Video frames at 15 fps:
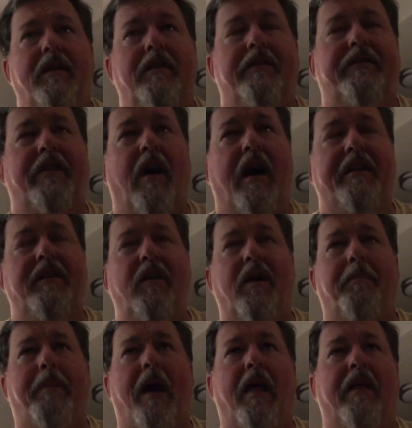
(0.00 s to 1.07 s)
So I do
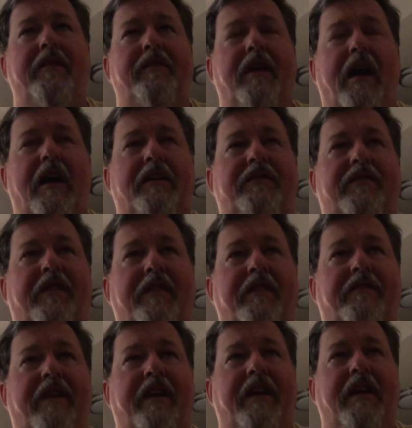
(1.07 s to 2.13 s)
apologize for the
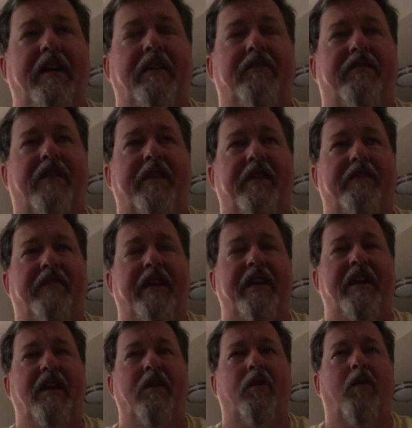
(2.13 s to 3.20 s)

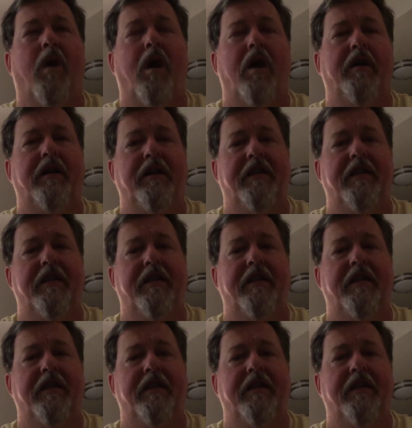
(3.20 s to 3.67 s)
video quality